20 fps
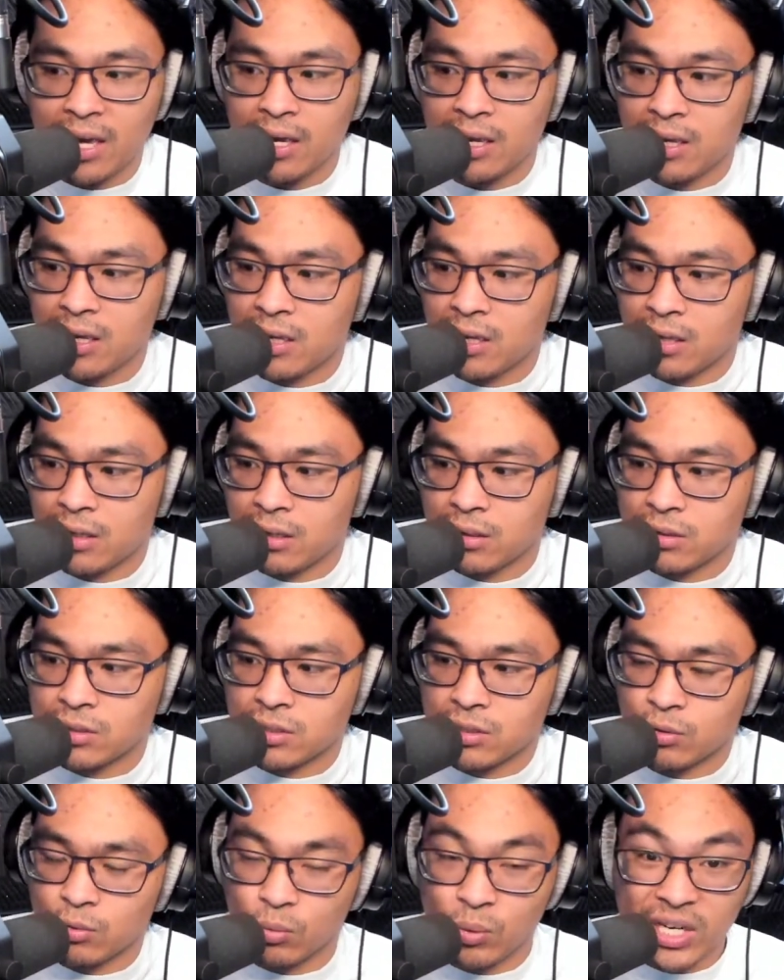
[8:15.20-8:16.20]

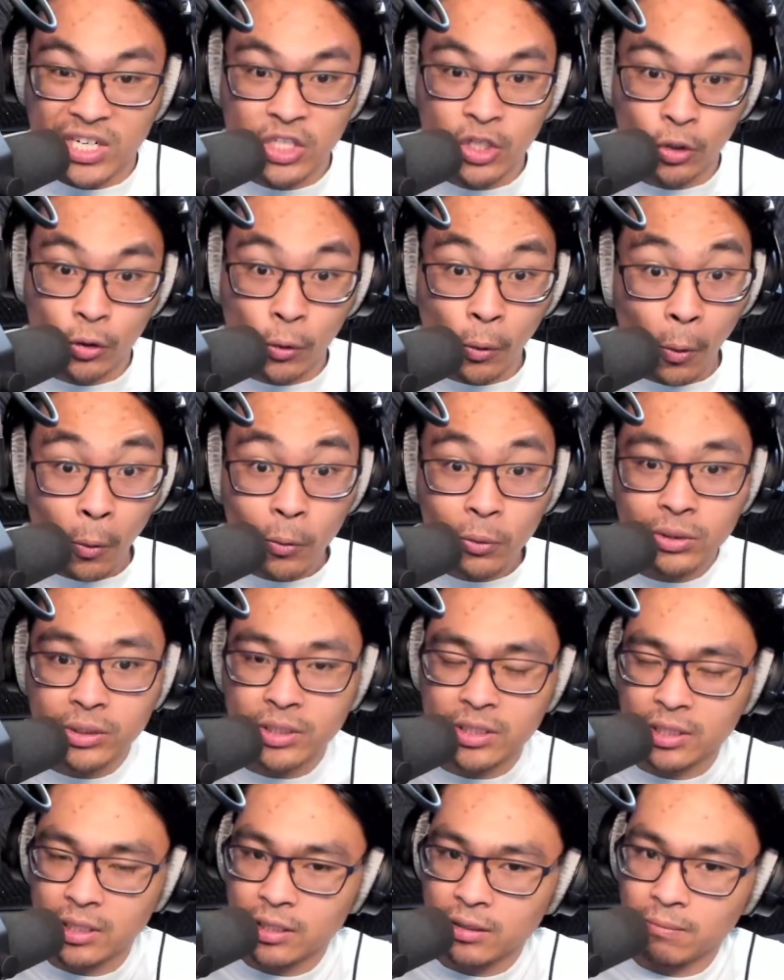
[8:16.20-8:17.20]
And when you're
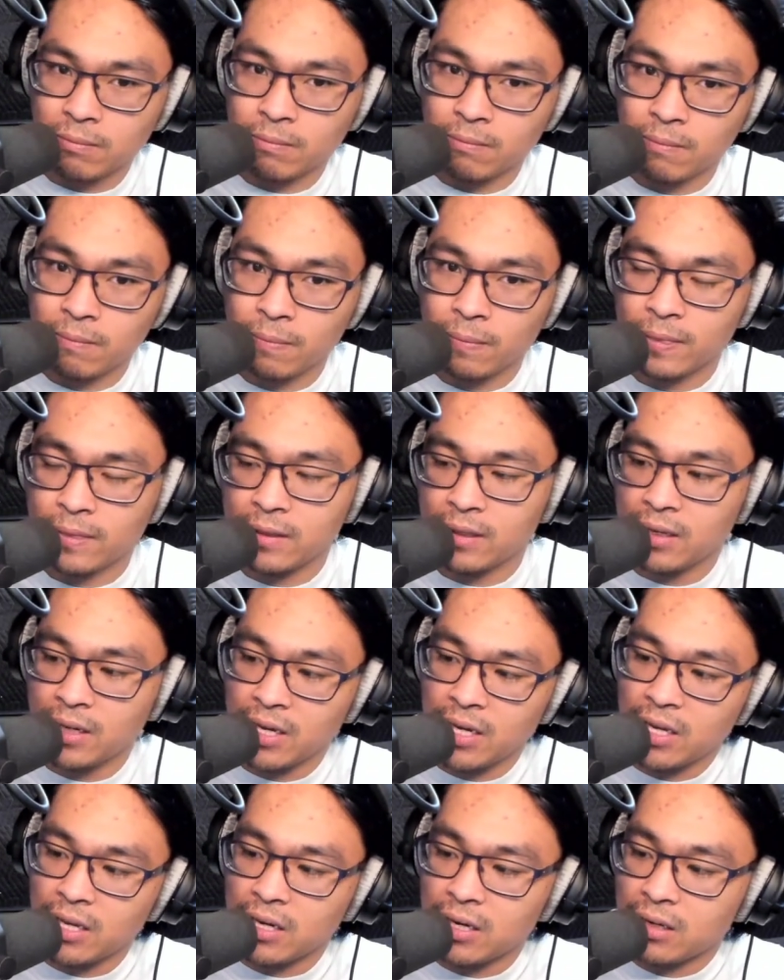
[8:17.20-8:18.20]
holding it,
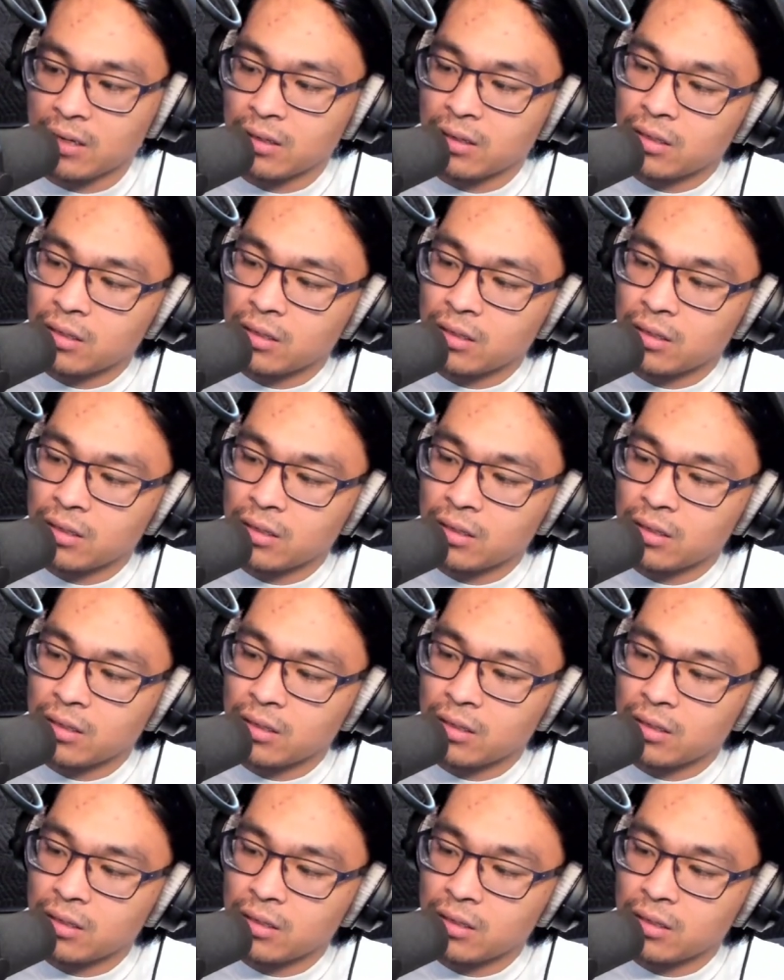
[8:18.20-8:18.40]
it